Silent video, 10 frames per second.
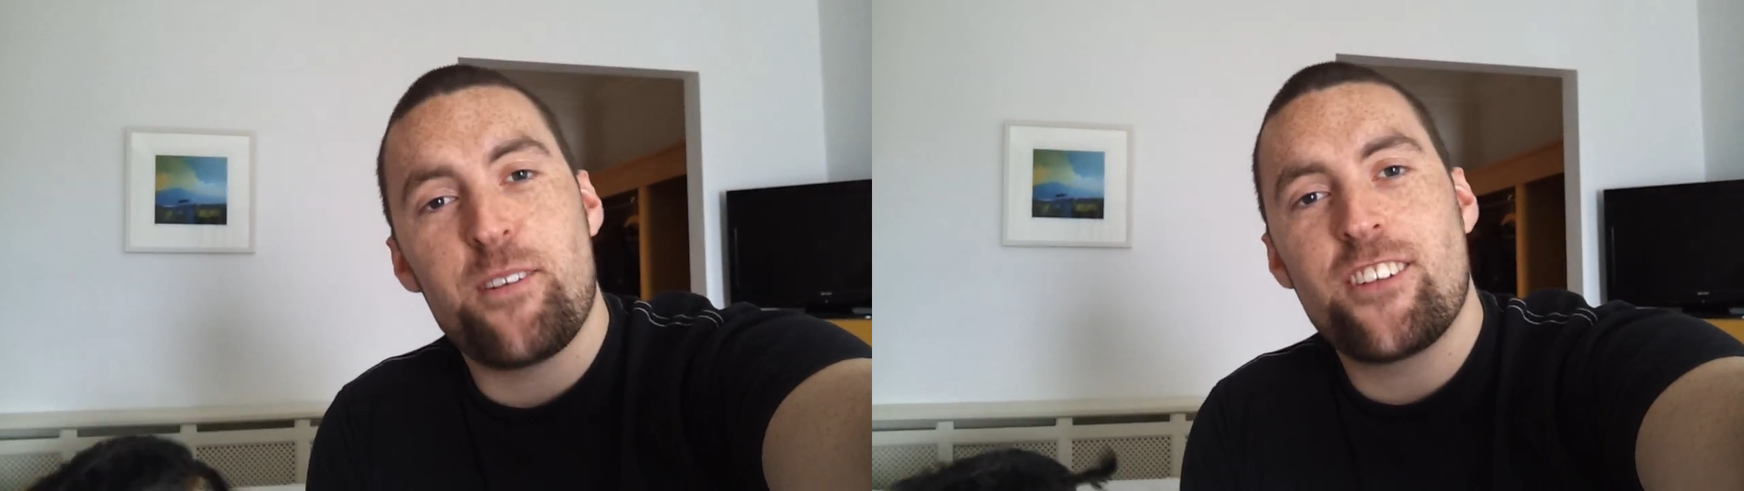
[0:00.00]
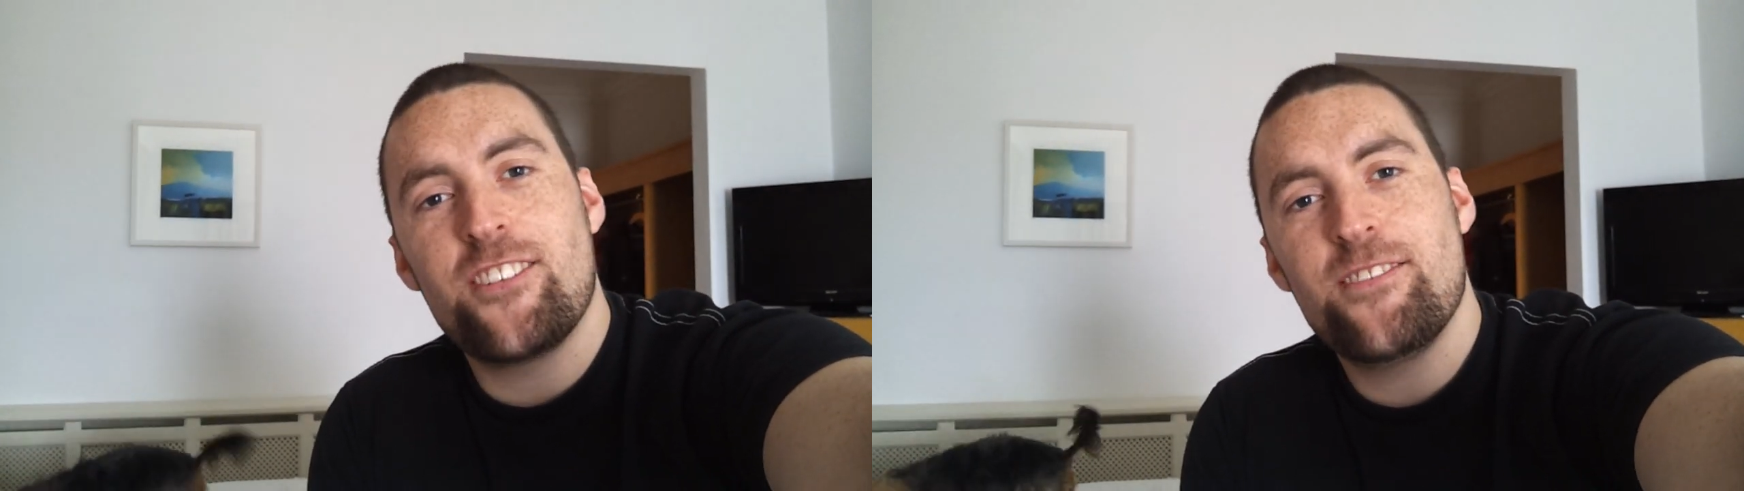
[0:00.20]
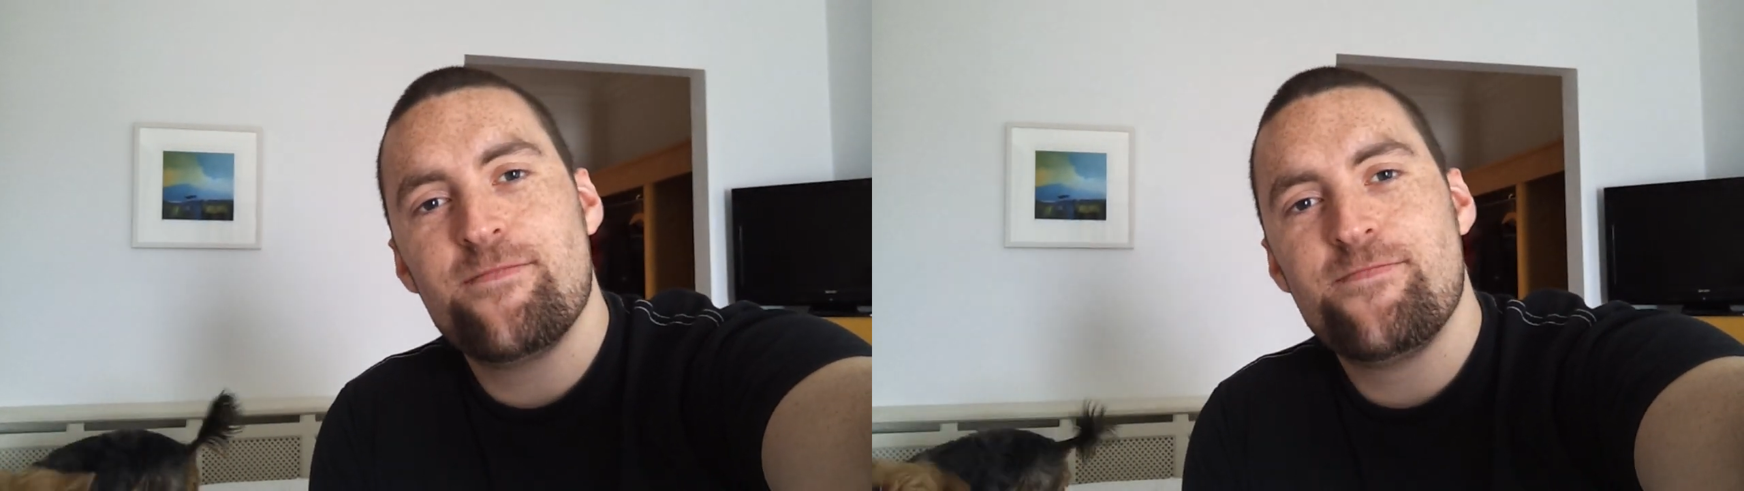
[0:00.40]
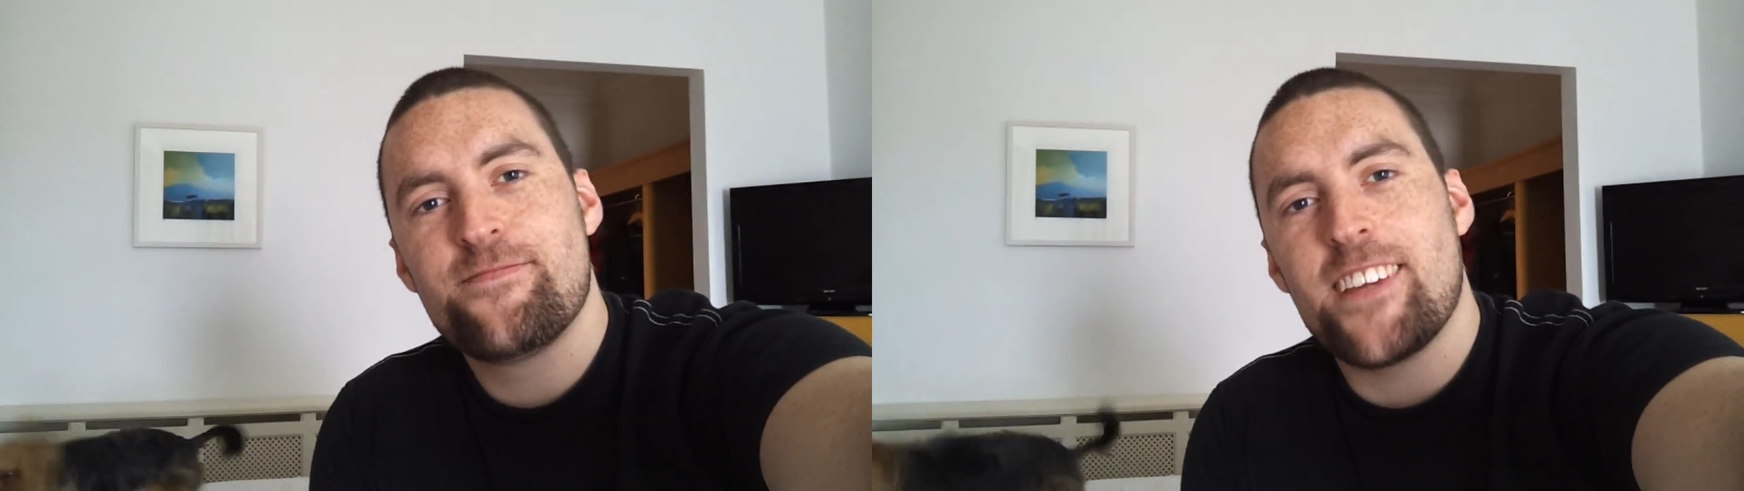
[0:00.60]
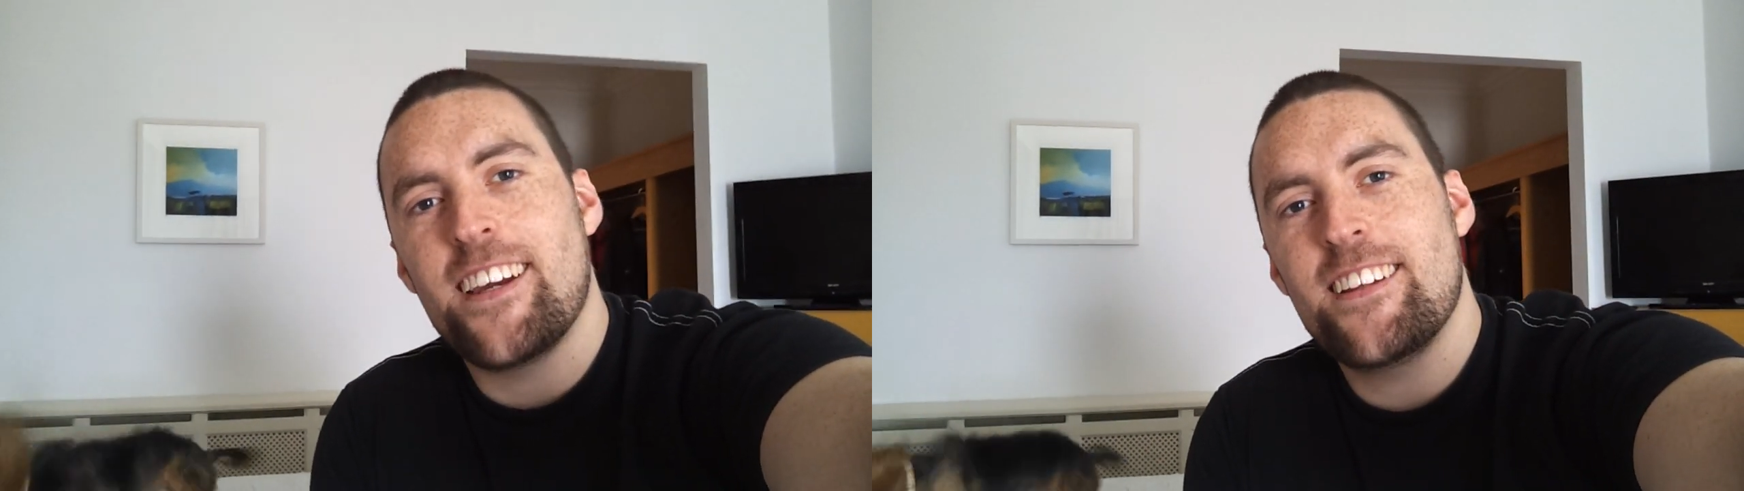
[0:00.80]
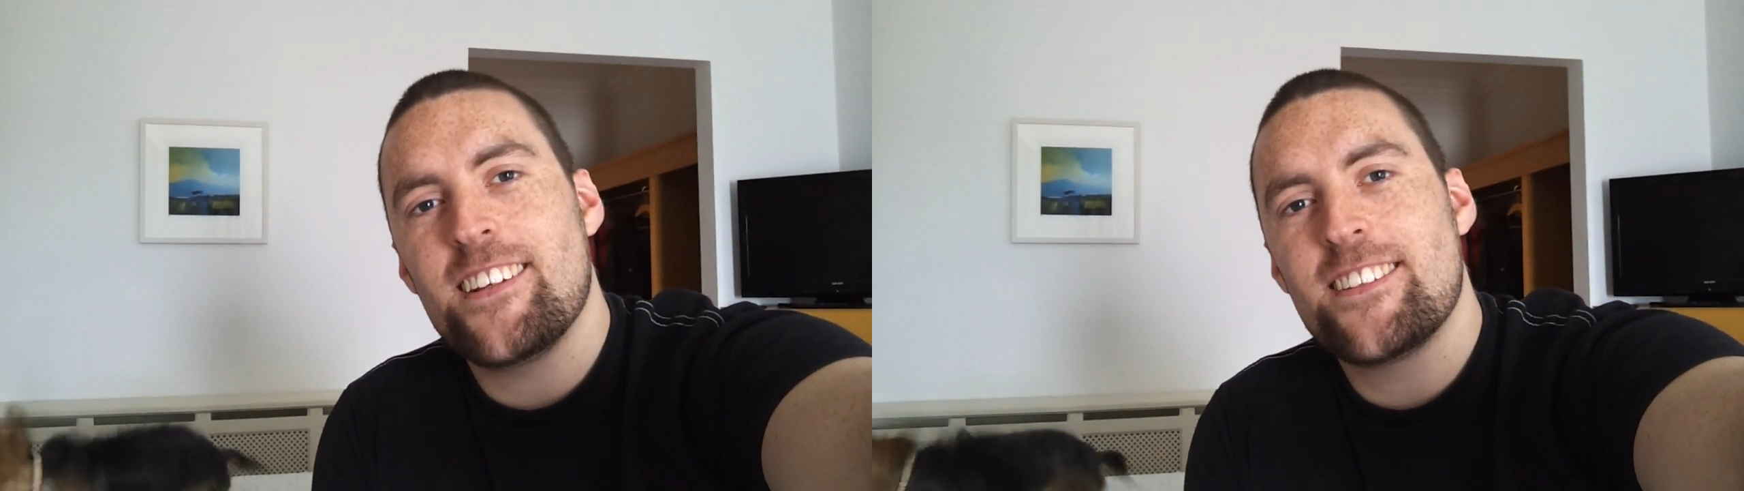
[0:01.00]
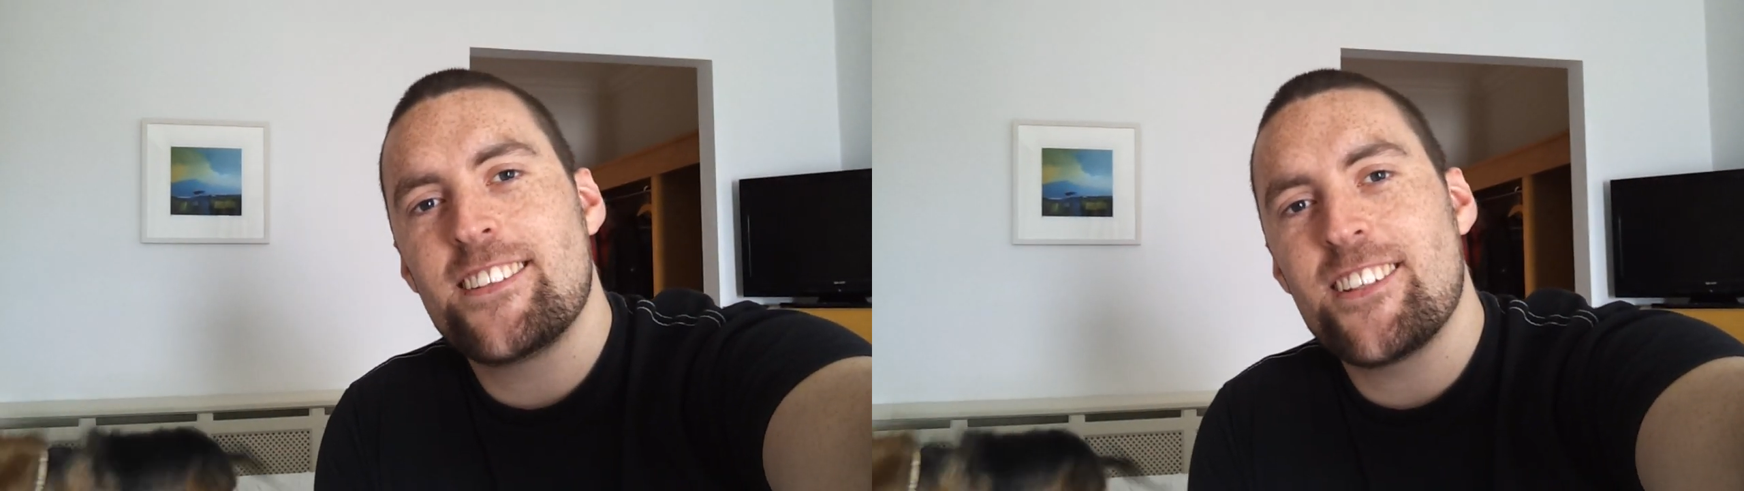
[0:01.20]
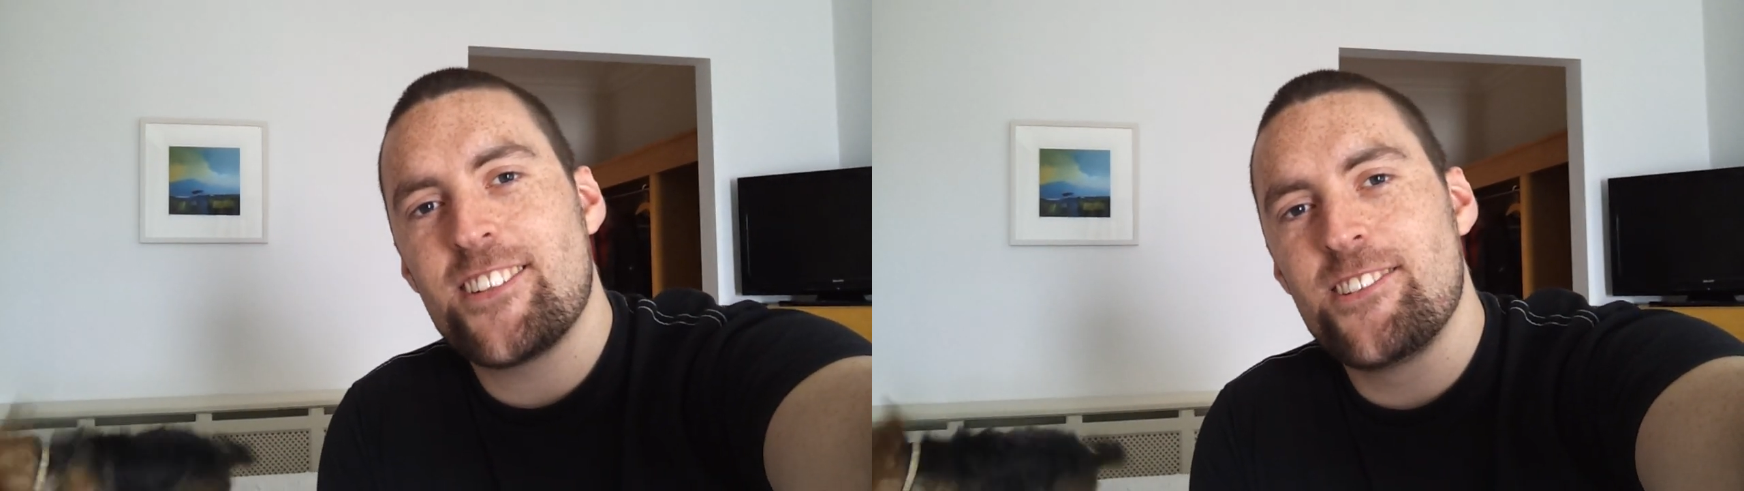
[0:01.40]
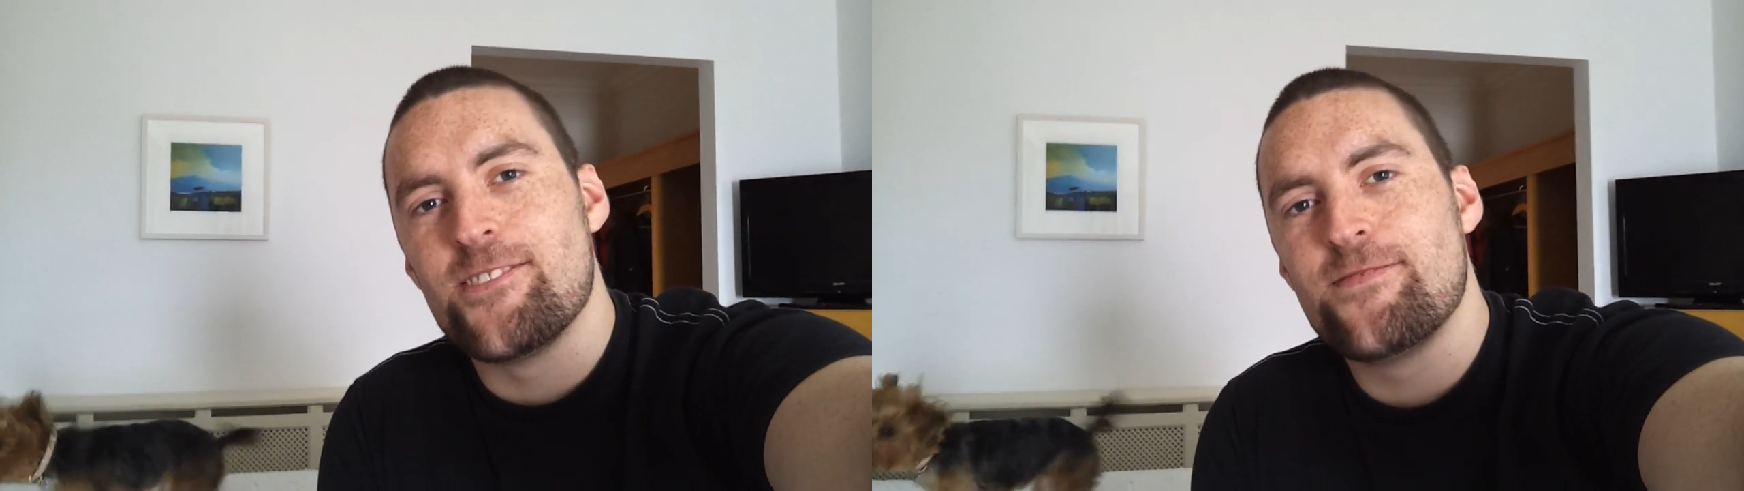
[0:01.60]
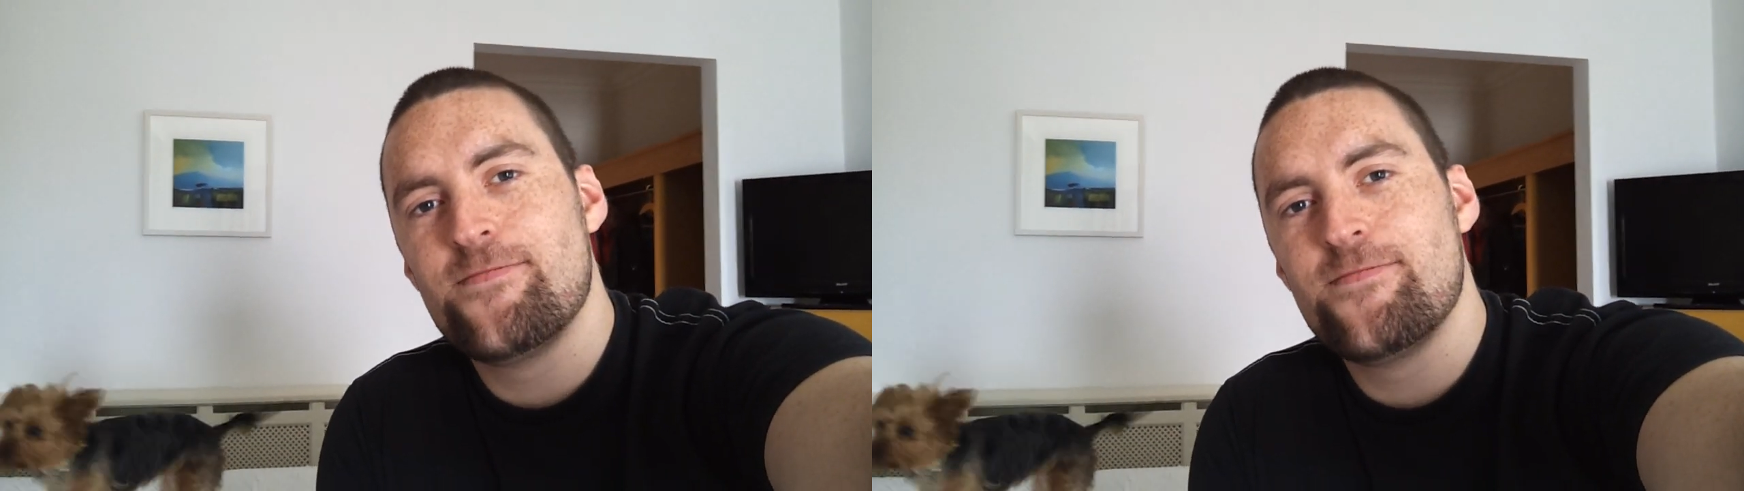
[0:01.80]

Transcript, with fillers: watching, and I'll see you soon. And